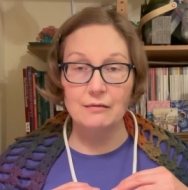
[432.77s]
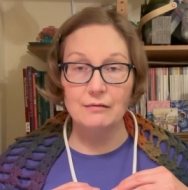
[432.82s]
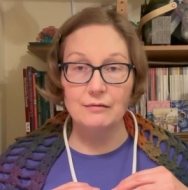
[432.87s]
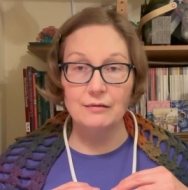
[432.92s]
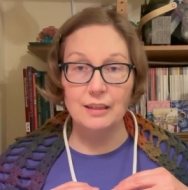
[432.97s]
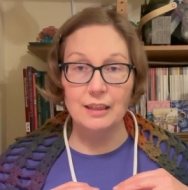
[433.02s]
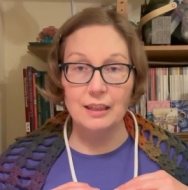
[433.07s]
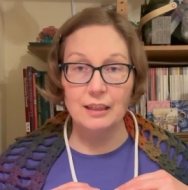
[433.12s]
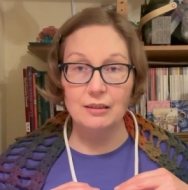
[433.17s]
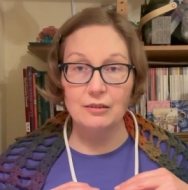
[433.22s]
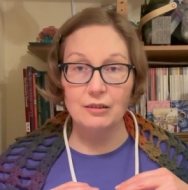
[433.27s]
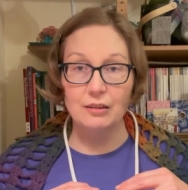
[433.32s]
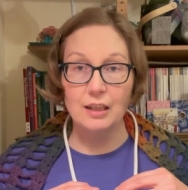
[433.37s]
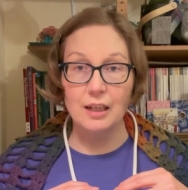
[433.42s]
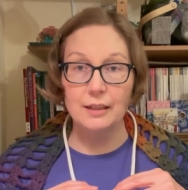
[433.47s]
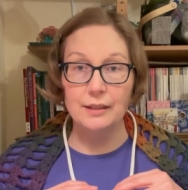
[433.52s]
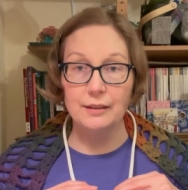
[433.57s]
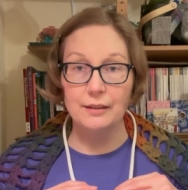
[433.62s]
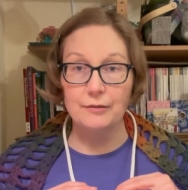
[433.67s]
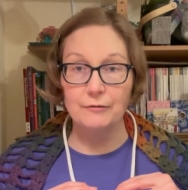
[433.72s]
getting the
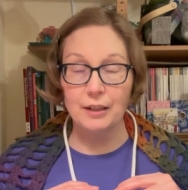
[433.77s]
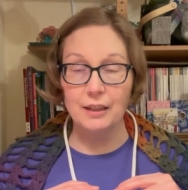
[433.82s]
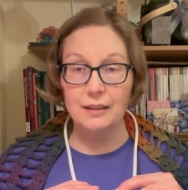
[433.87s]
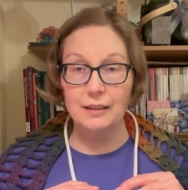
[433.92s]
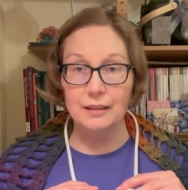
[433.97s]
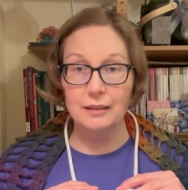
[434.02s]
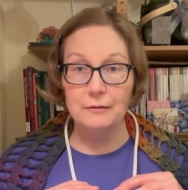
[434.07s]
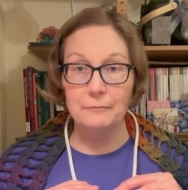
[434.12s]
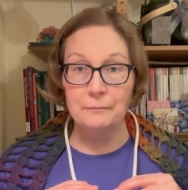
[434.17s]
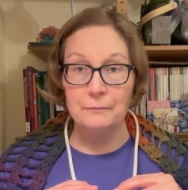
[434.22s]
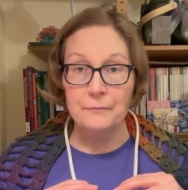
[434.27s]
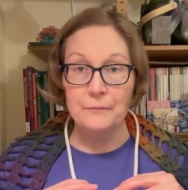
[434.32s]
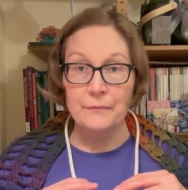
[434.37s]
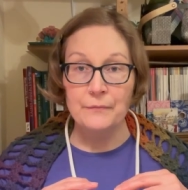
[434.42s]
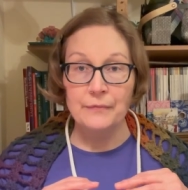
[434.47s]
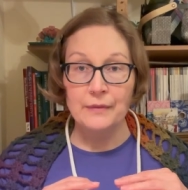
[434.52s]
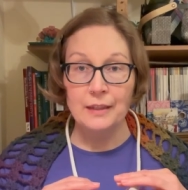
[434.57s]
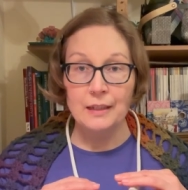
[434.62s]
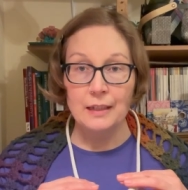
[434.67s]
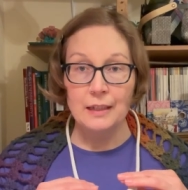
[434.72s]
light directed
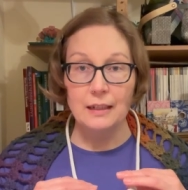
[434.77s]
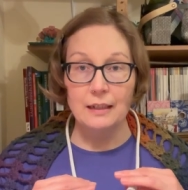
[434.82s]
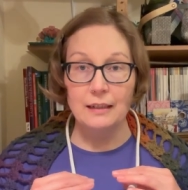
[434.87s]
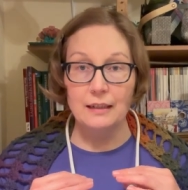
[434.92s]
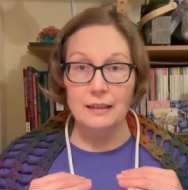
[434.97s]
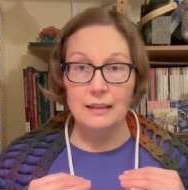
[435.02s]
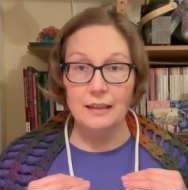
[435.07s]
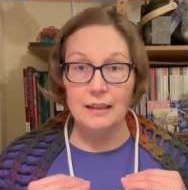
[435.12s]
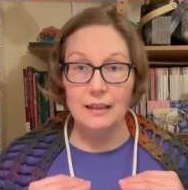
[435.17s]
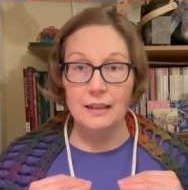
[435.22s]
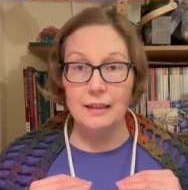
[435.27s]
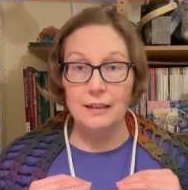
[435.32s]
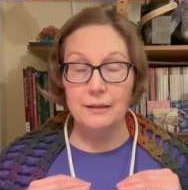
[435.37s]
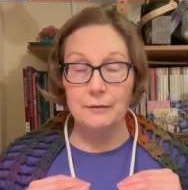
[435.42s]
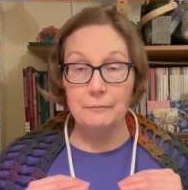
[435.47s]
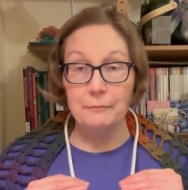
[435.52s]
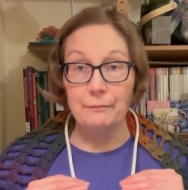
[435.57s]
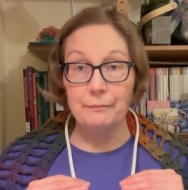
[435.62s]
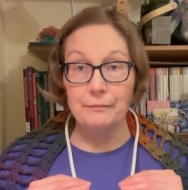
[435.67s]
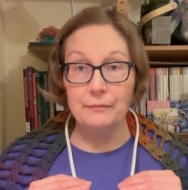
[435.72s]
at it.
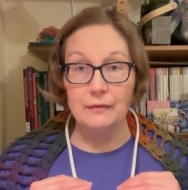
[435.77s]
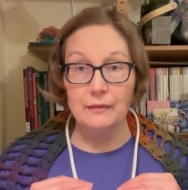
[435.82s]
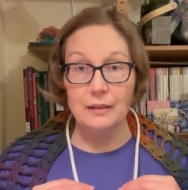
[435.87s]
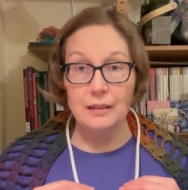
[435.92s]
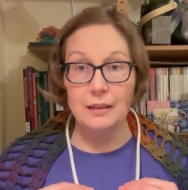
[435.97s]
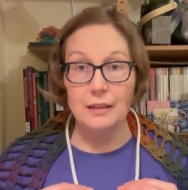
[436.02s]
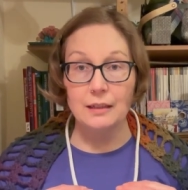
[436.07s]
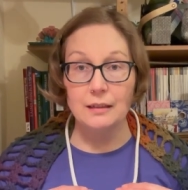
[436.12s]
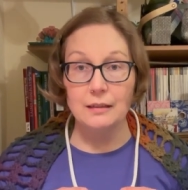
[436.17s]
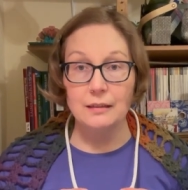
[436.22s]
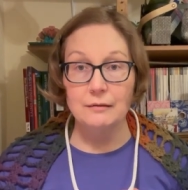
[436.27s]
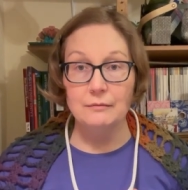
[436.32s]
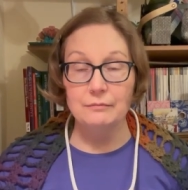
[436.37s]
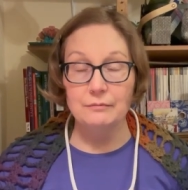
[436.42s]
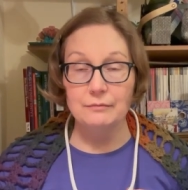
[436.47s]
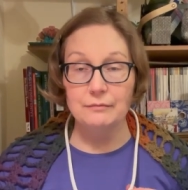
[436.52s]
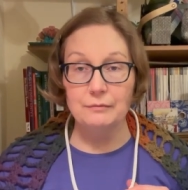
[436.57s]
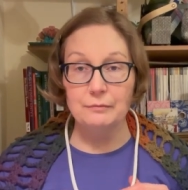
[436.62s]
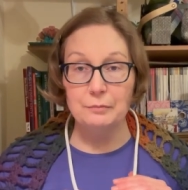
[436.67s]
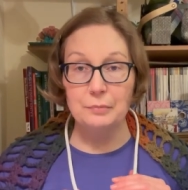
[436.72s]

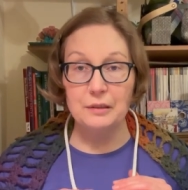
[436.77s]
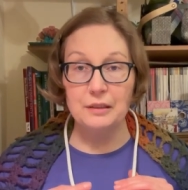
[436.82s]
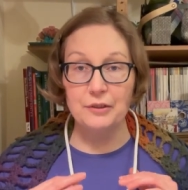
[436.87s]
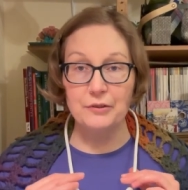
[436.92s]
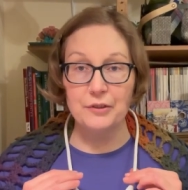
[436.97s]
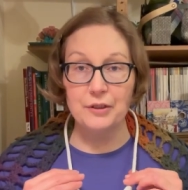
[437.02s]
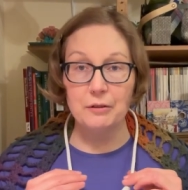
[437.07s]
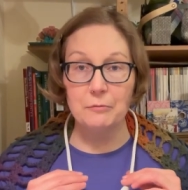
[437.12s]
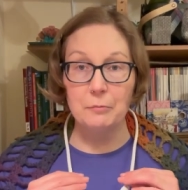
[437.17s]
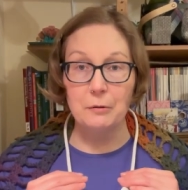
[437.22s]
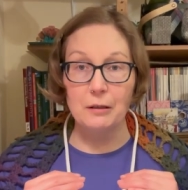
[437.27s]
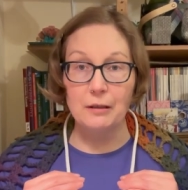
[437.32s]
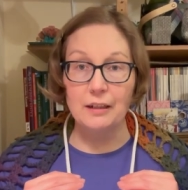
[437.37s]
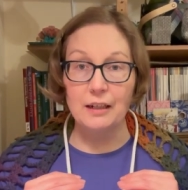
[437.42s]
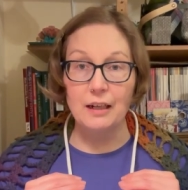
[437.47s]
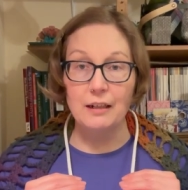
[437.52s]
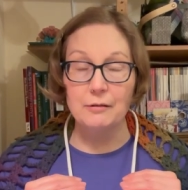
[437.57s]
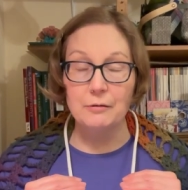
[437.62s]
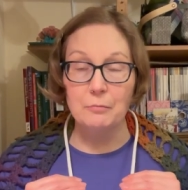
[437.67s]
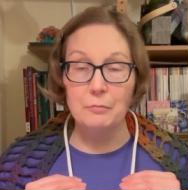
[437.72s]
But those are probably
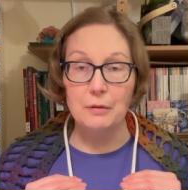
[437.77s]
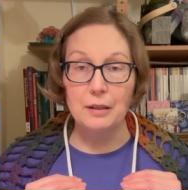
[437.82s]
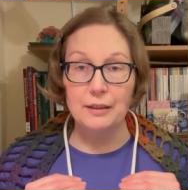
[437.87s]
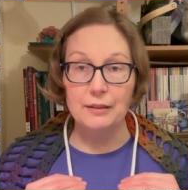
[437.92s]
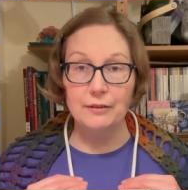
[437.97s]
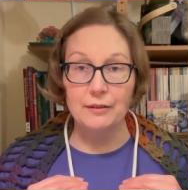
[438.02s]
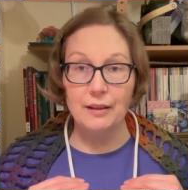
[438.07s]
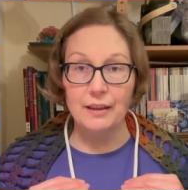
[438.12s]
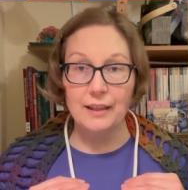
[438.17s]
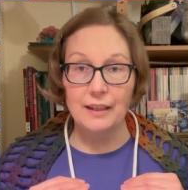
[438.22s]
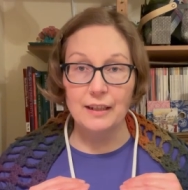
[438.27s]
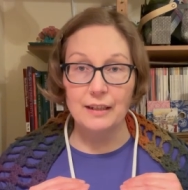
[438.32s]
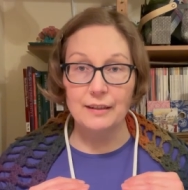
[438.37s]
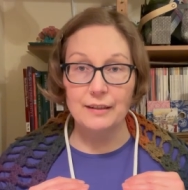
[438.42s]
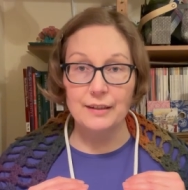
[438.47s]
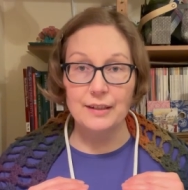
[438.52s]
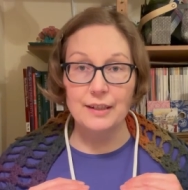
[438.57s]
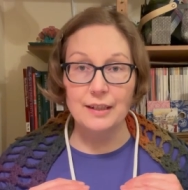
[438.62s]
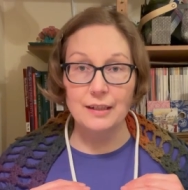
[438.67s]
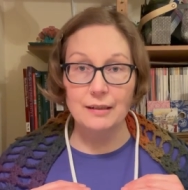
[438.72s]
kind of minor
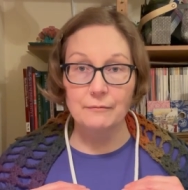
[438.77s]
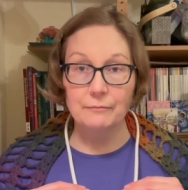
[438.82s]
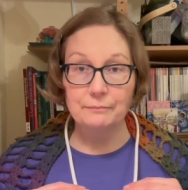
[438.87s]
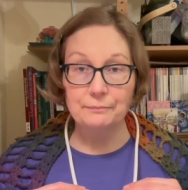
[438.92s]
things.